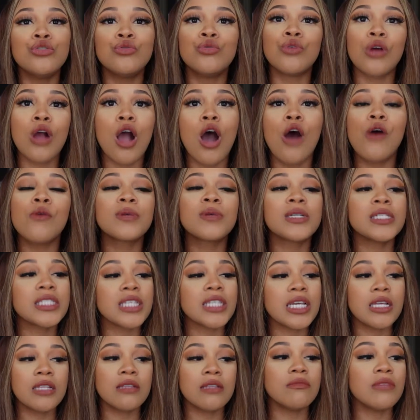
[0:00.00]
you grow. Because
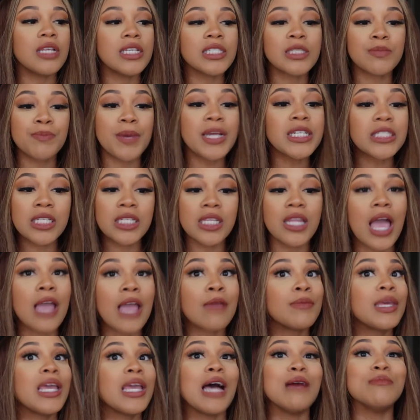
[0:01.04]
especially
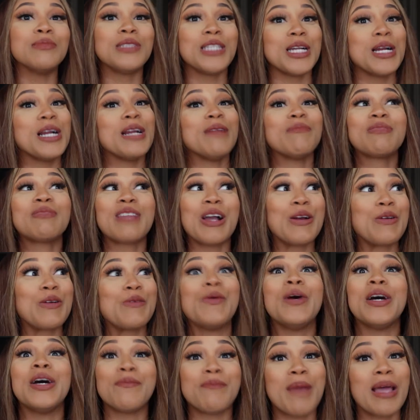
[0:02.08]
like me, I'm
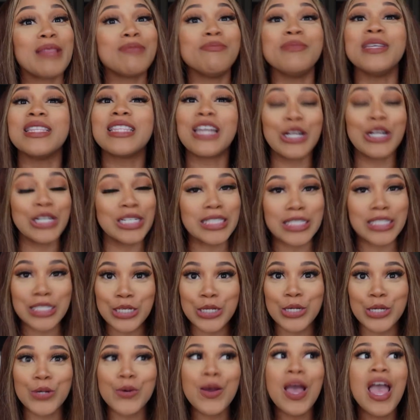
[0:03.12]
31, about to be
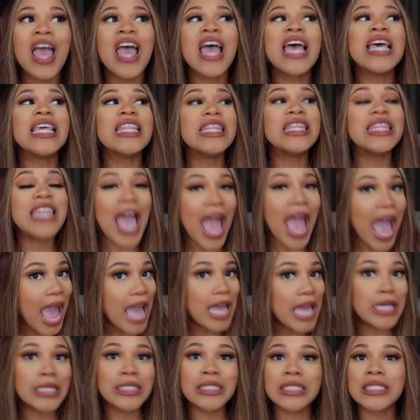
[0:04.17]
32.
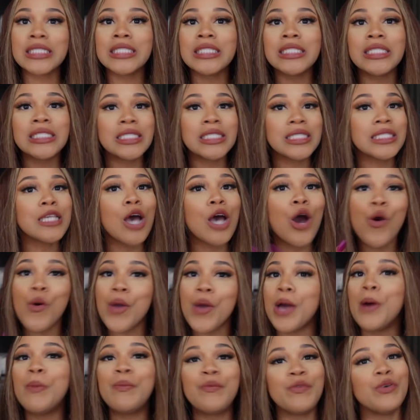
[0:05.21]
That is so
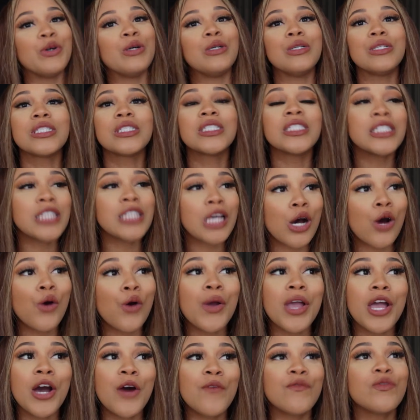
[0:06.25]
helpful, so
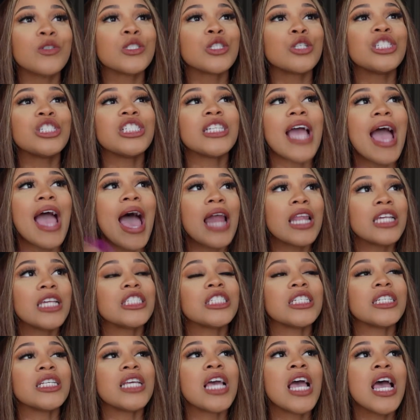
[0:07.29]
helpful. So
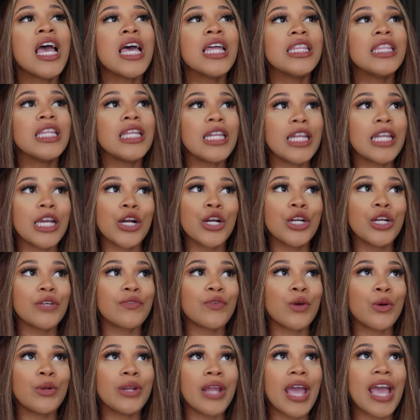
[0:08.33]
challenging the narrative
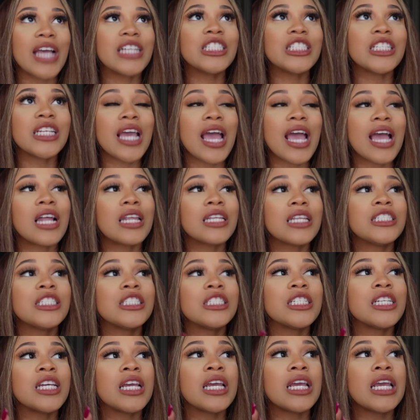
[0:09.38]
on that,
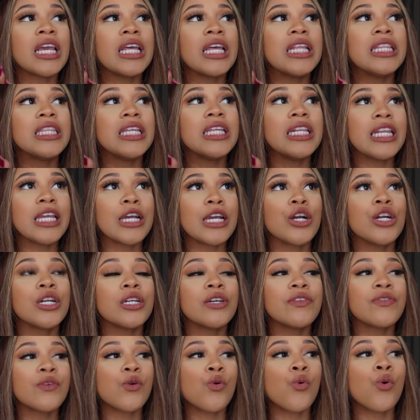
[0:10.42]
challenging the
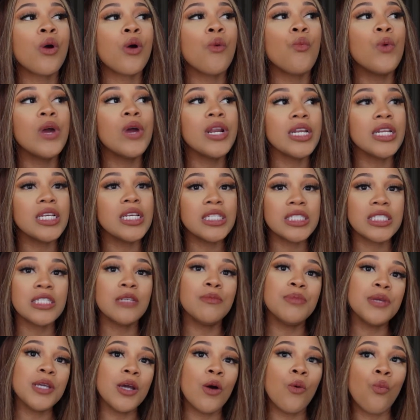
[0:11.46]
narrative on what it is to
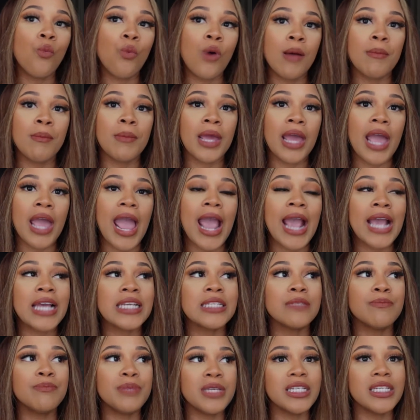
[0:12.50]
be a woman
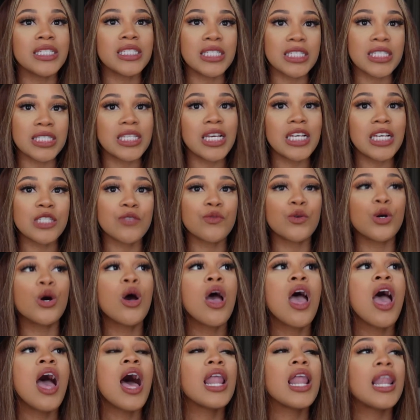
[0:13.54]
and be successful.
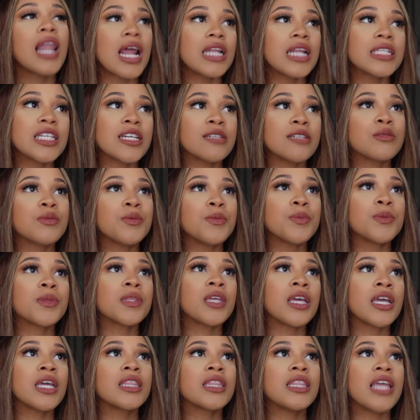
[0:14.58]
A lot of times people
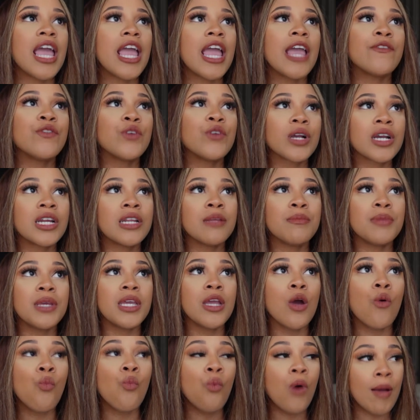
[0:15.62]
think that if you're going to be
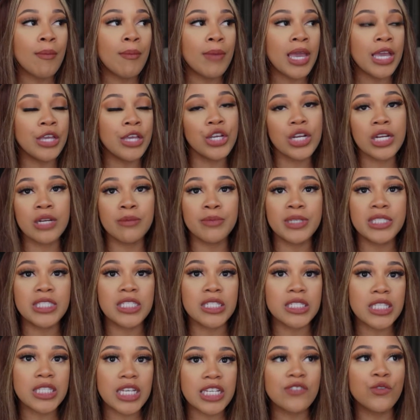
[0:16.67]
a woman and you're going to be
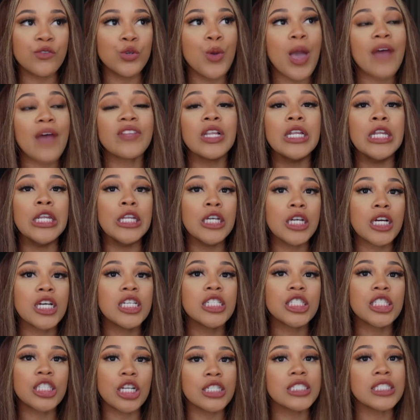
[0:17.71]
successful, you have to look
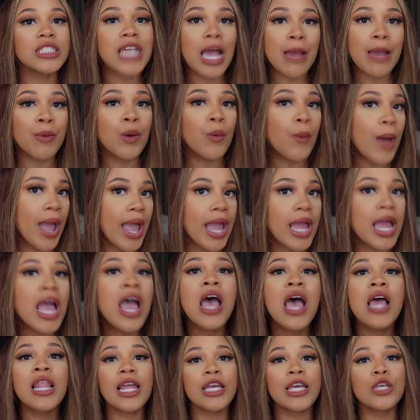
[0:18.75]
a certain type of way.
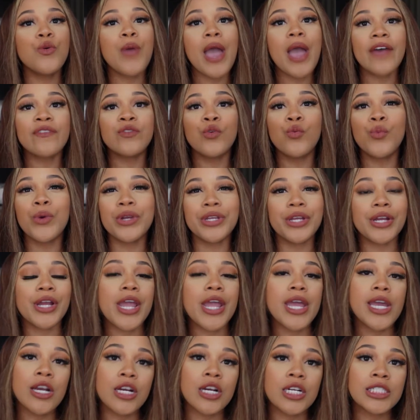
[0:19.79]
Like you have to wear your
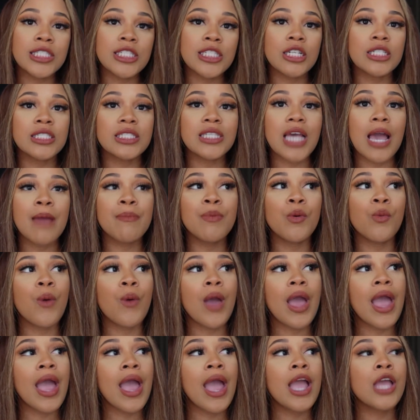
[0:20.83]
hair a certain type of
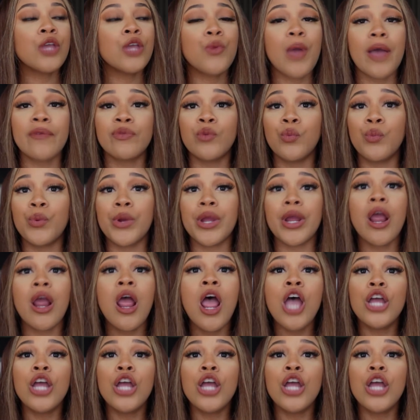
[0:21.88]
way. You have to wear,